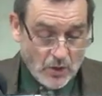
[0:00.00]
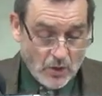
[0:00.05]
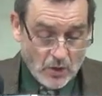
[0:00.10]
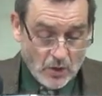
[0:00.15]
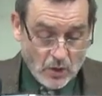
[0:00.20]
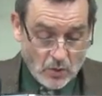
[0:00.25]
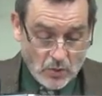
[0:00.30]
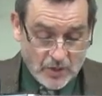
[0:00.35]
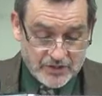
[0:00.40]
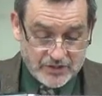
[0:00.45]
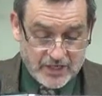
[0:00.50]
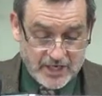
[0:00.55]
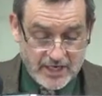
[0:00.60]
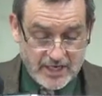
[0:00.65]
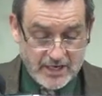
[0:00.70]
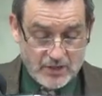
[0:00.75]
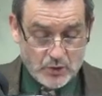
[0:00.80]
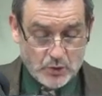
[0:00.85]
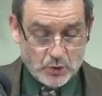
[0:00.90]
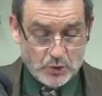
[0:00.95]
Who is
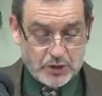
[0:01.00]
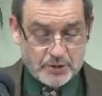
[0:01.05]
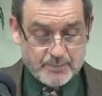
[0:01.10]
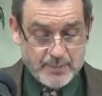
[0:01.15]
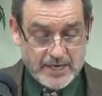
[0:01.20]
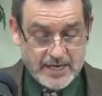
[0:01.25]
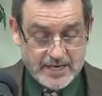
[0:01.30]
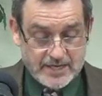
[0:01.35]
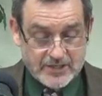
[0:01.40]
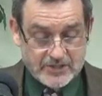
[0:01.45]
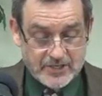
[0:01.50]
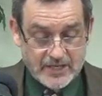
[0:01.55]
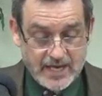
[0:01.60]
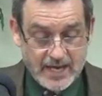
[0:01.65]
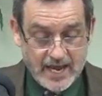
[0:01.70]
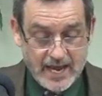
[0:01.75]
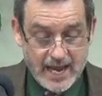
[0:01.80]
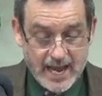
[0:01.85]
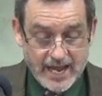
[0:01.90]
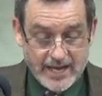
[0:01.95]
he who speaks
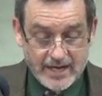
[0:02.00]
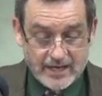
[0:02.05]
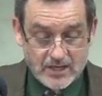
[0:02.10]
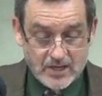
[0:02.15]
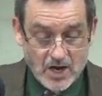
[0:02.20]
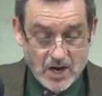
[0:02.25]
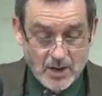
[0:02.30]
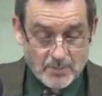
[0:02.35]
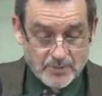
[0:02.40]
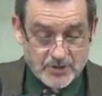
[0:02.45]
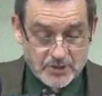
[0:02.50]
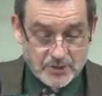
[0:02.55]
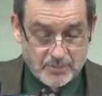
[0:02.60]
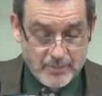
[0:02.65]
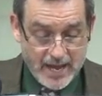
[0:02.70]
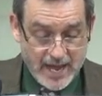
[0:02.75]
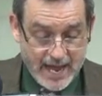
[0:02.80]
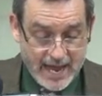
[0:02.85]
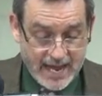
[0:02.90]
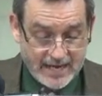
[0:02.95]
and it comes to
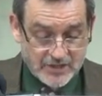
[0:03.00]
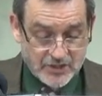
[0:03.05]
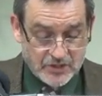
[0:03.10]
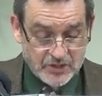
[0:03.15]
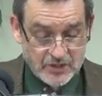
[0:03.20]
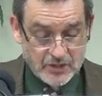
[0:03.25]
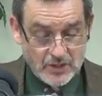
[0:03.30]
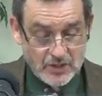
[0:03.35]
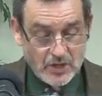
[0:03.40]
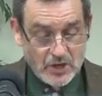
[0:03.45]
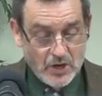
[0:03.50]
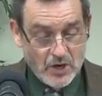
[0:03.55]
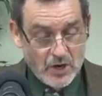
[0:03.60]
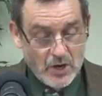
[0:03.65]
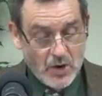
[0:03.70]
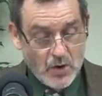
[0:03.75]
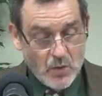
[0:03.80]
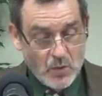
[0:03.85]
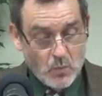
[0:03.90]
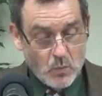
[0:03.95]
pass
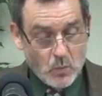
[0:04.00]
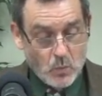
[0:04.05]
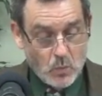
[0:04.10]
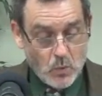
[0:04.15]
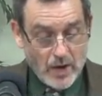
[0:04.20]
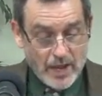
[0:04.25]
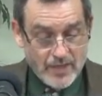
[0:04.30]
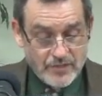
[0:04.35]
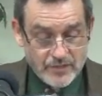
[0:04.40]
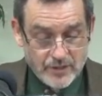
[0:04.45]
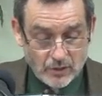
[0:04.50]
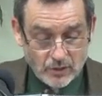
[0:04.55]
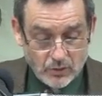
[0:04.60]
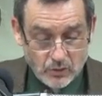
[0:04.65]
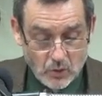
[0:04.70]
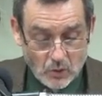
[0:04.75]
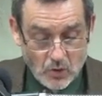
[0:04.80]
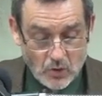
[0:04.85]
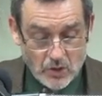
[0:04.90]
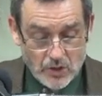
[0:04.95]
when the
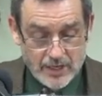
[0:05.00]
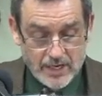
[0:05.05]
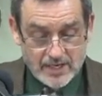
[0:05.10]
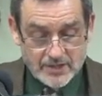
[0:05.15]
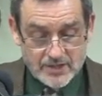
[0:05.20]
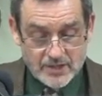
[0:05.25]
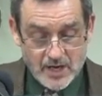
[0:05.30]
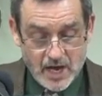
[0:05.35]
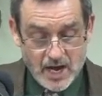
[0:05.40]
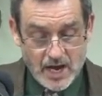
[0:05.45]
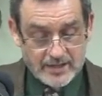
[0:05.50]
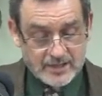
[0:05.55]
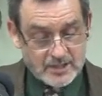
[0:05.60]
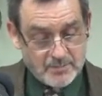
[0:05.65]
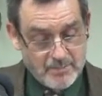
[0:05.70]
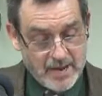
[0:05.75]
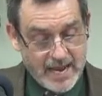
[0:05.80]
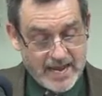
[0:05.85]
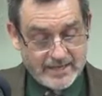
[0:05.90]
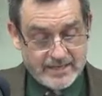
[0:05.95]
Lord has not
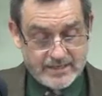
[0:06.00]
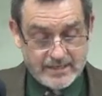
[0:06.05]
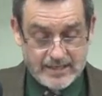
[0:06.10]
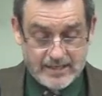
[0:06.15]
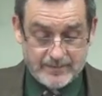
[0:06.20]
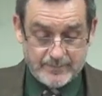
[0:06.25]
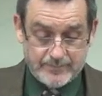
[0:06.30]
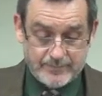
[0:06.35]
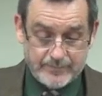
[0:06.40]
commanded it?